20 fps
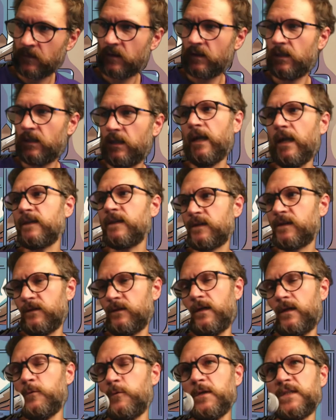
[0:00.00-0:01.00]
Yeah, so
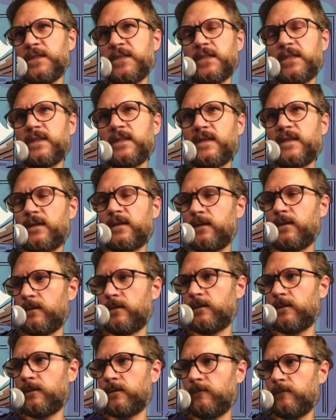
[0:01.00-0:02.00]
now when she's
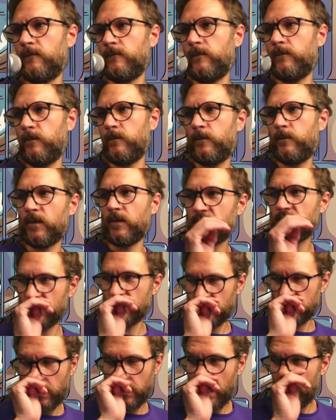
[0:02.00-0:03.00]
when she's
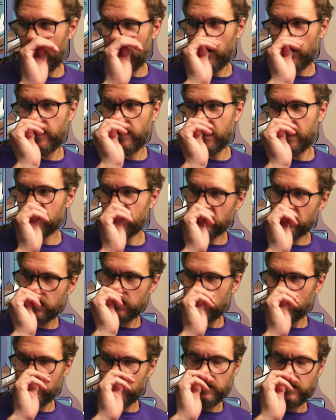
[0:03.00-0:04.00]
in a higher range,
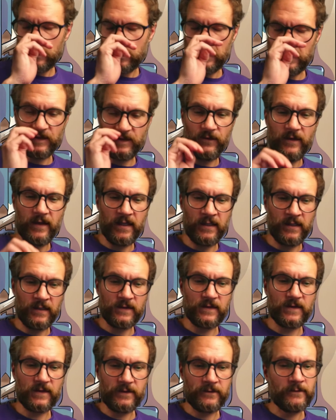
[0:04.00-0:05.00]
then
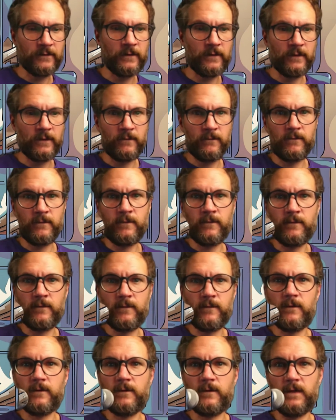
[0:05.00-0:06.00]
it's
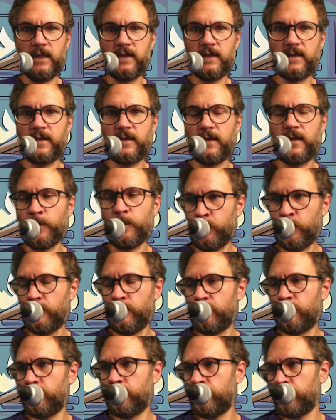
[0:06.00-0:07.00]
it's um
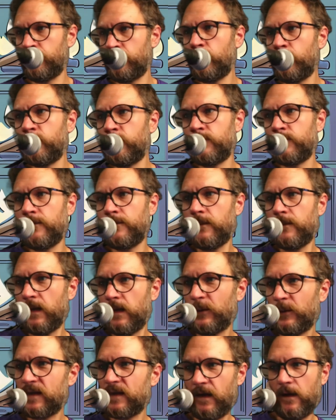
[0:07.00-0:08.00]

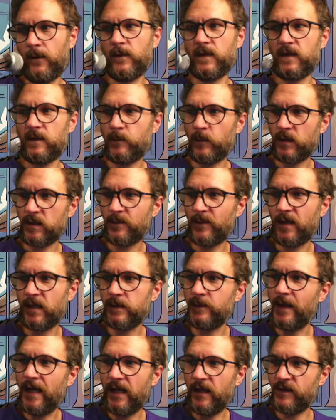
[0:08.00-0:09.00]
I would say it's a much better
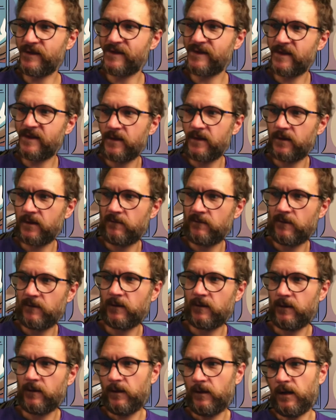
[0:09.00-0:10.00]
balance.
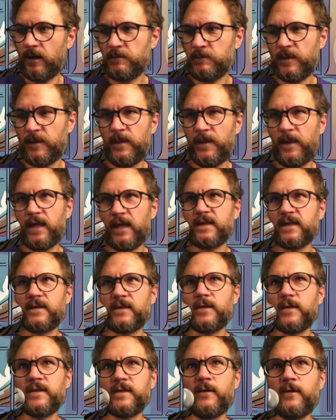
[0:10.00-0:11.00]
And that's
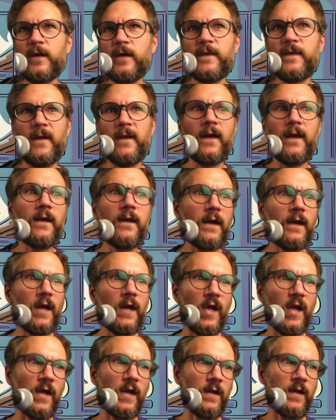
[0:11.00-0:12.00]
also I think
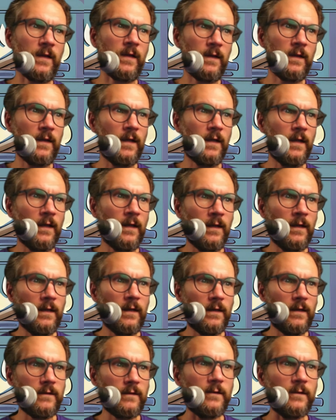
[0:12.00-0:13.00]
uh
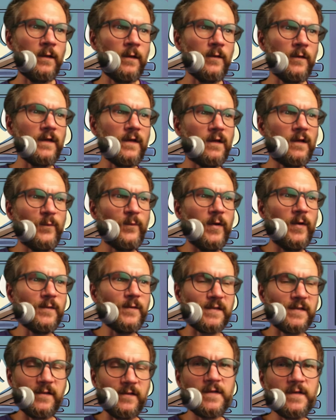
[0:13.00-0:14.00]
you know the
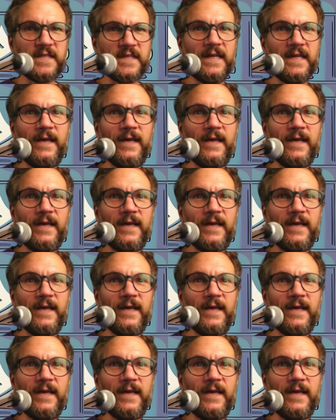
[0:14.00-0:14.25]
composers